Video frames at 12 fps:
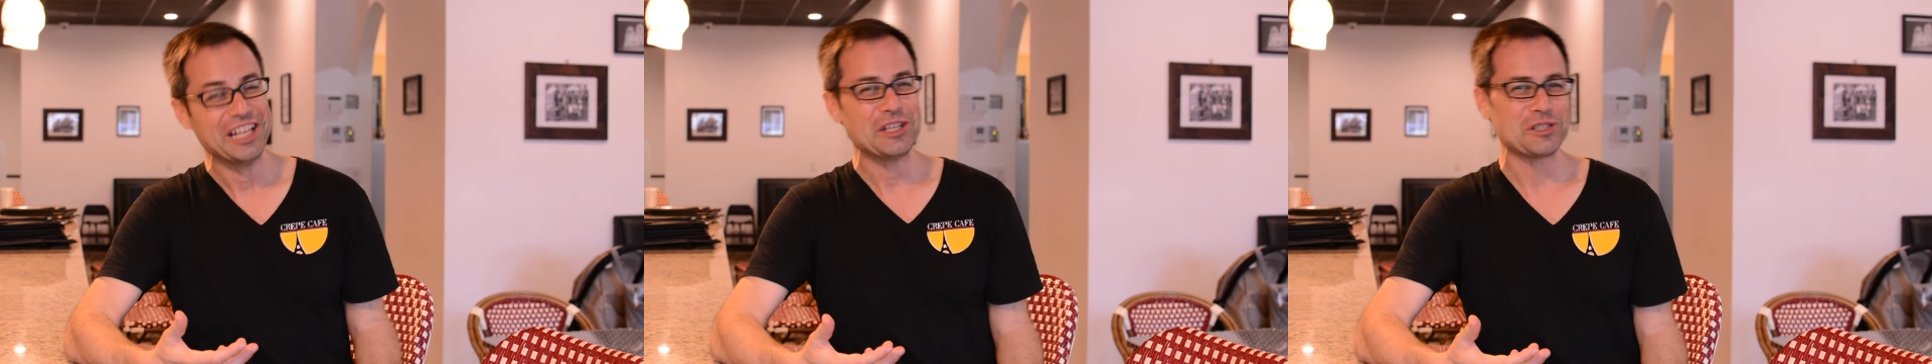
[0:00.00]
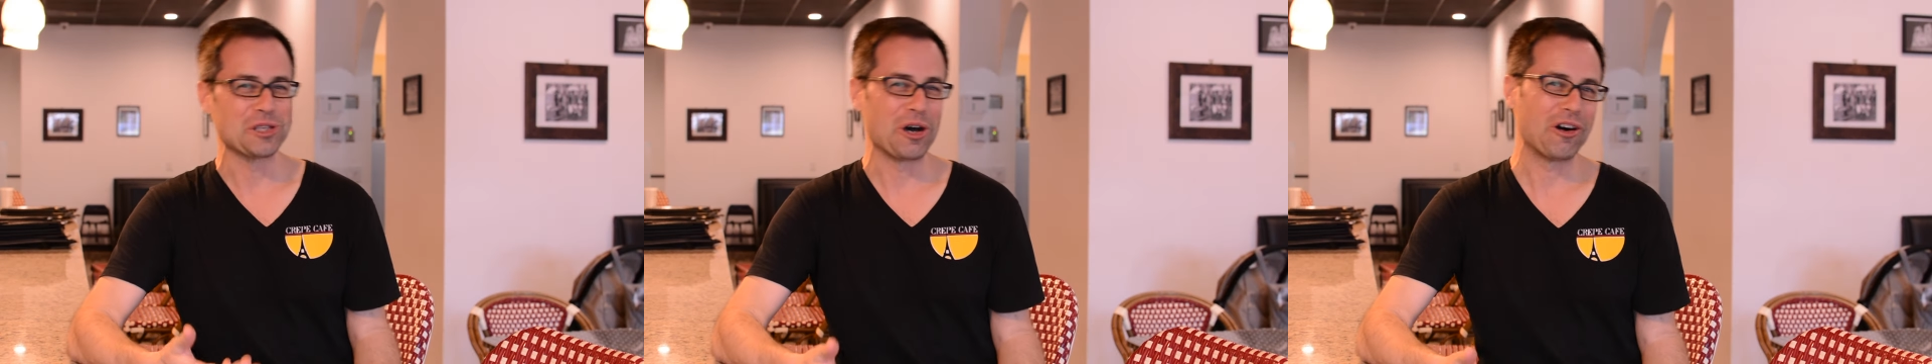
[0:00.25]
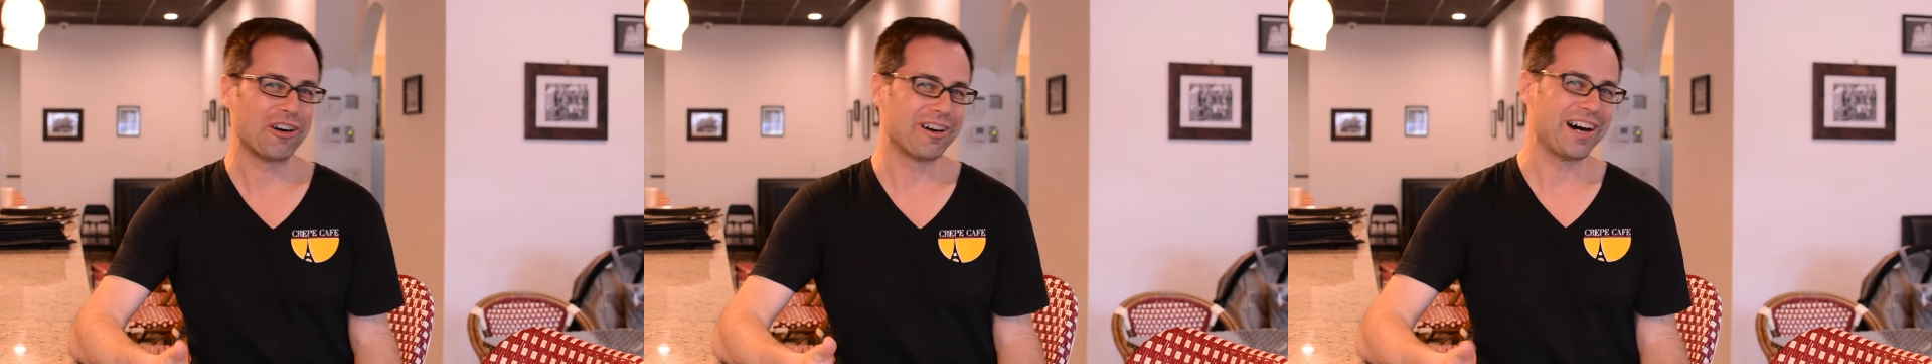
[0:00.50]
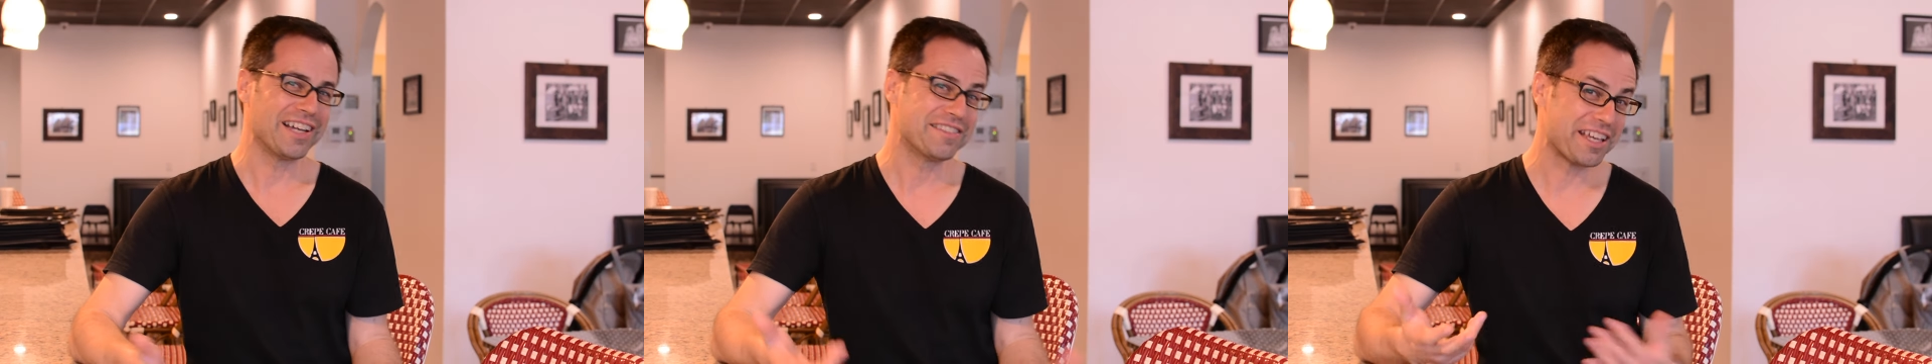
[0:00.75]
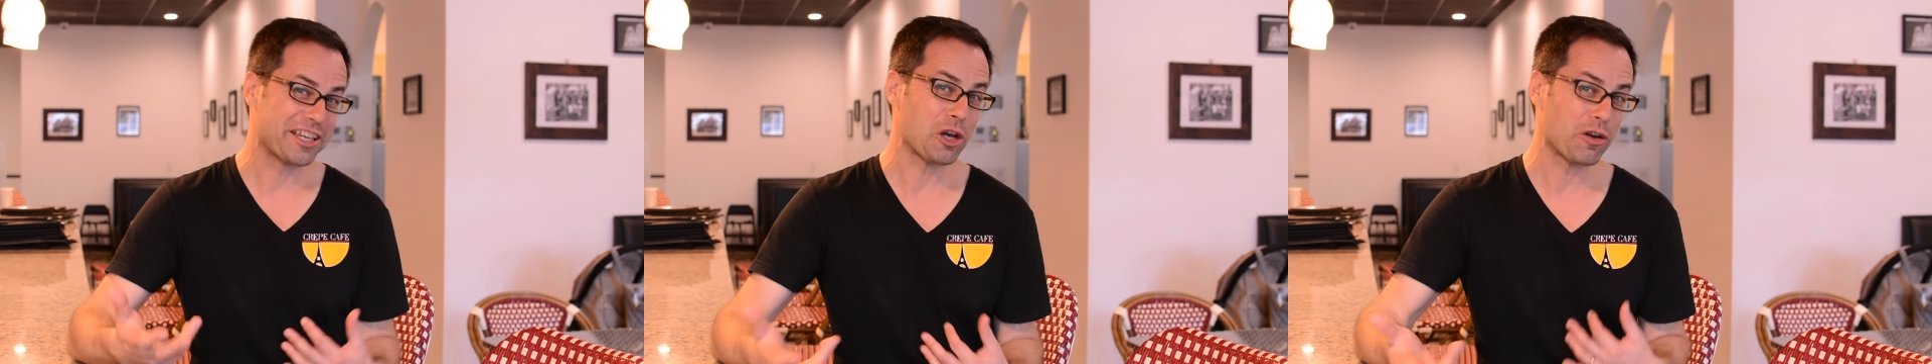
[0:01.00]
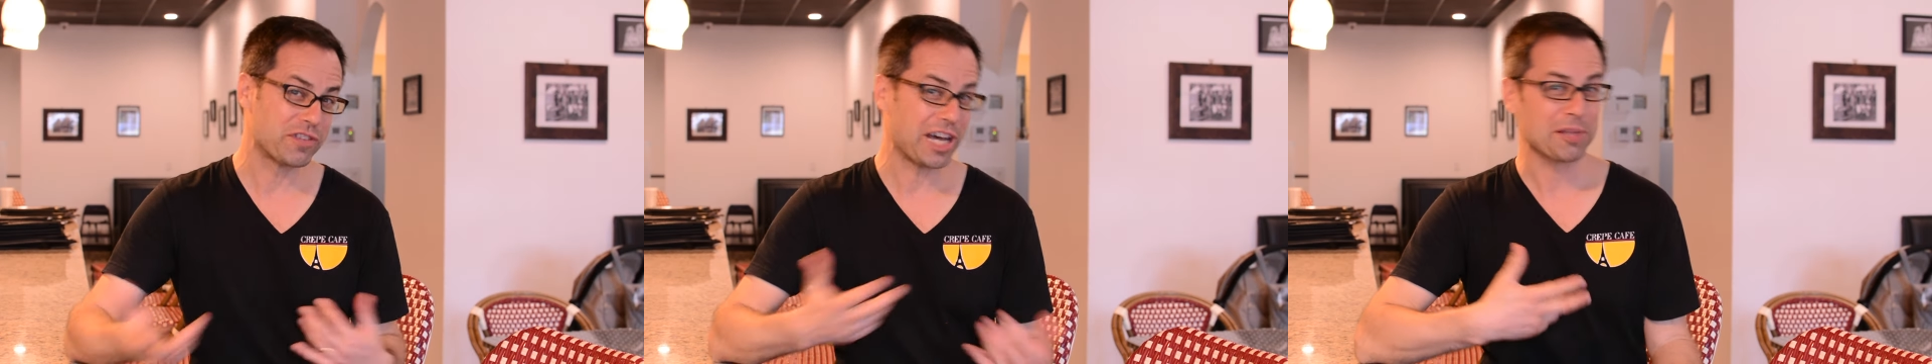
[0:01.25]
So I take care
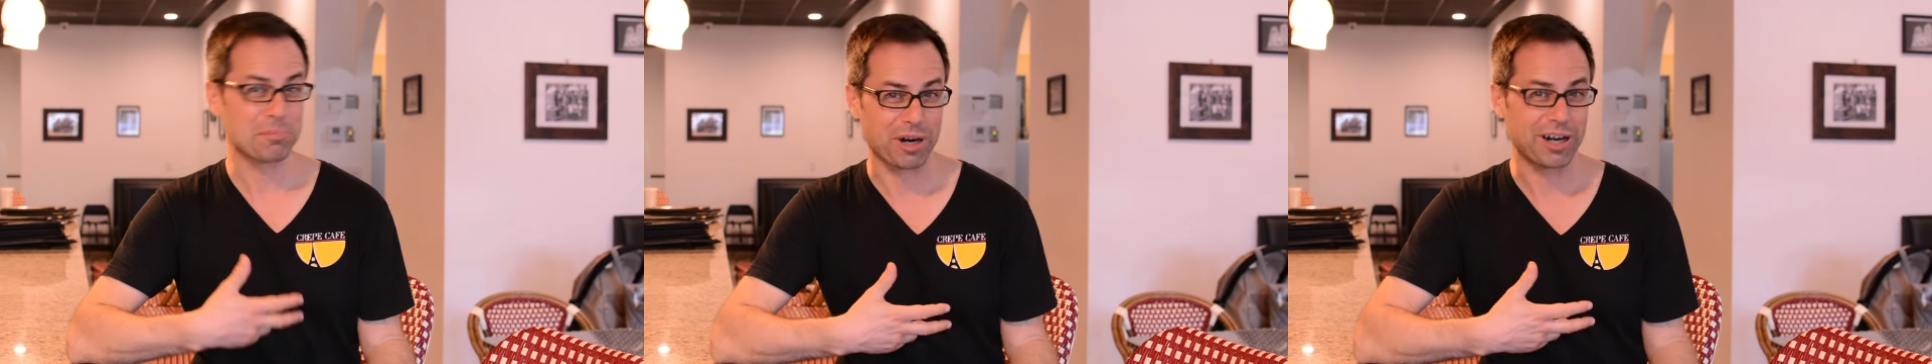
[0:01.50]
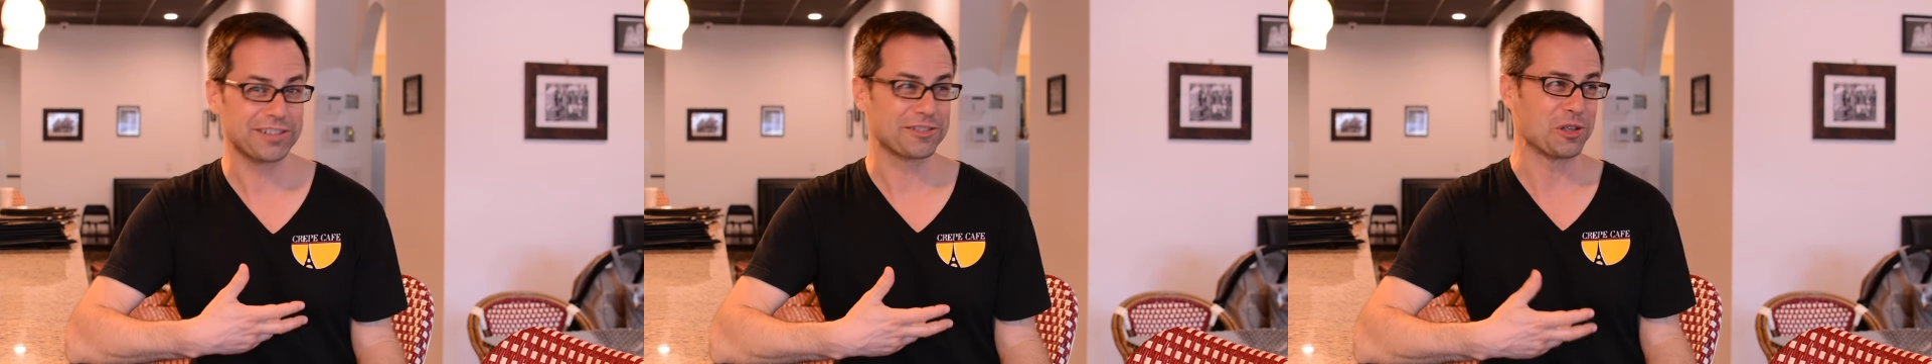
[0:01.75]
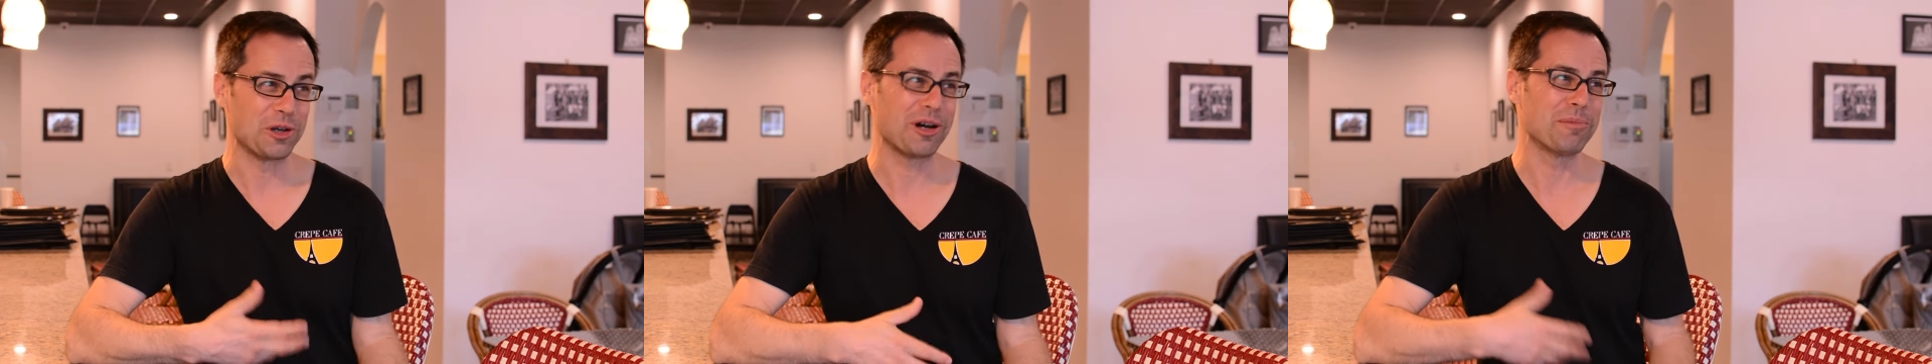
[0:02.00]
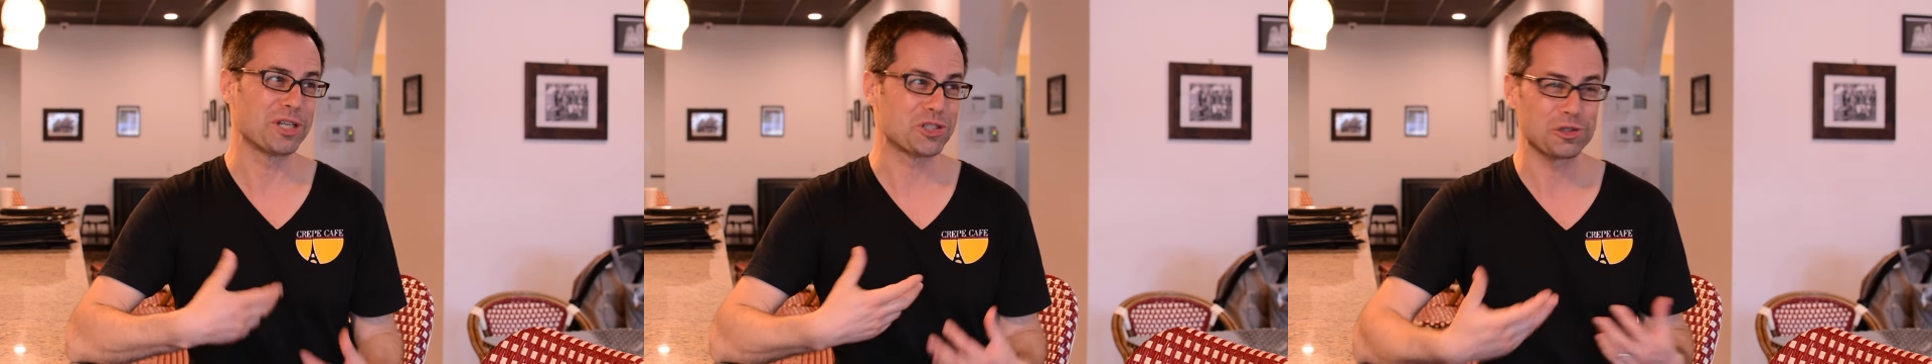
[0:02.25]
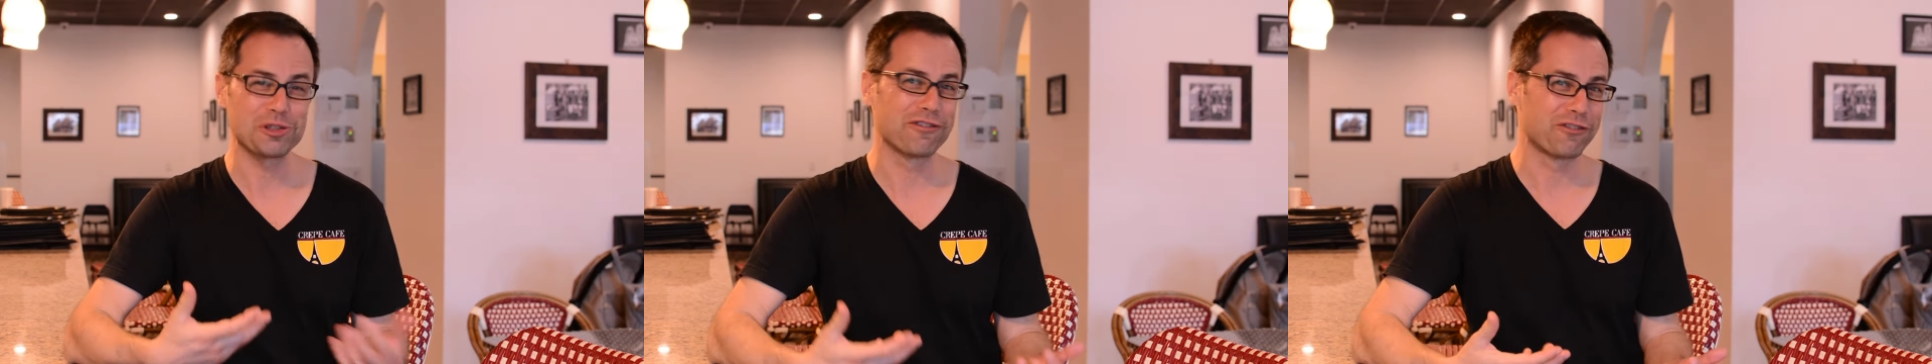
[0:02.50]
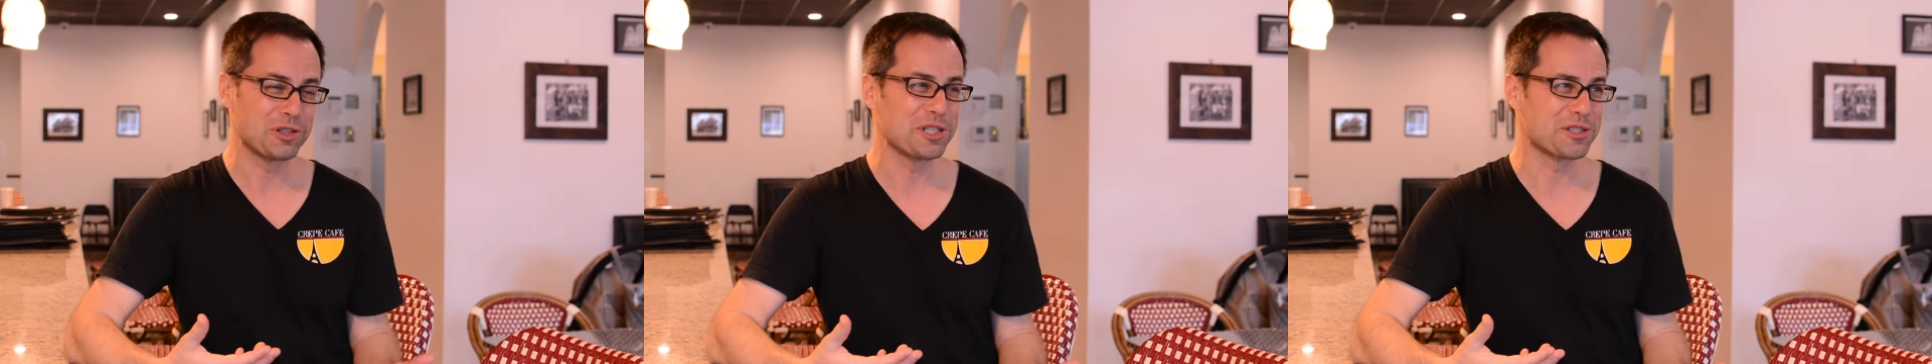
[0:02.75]
of that part, you know, I make sure the
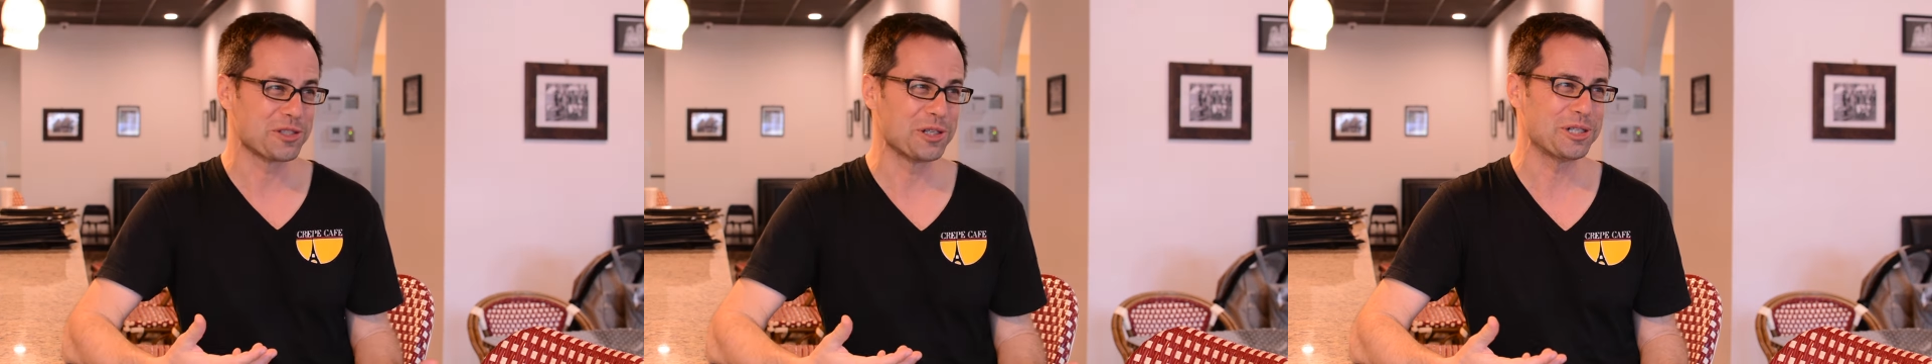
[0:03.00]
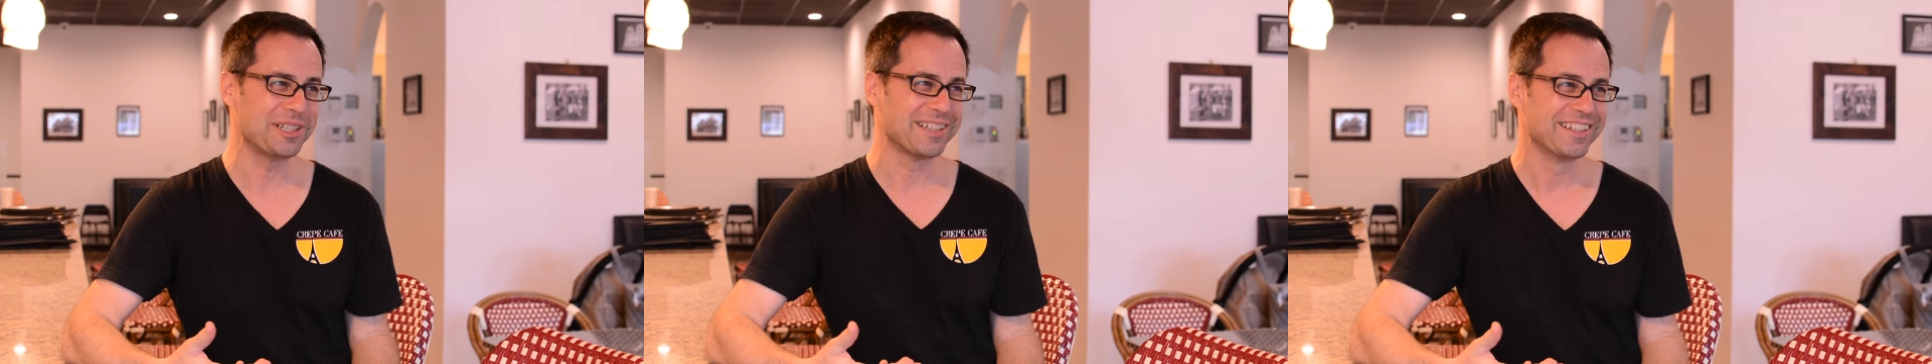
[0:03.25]
food is good.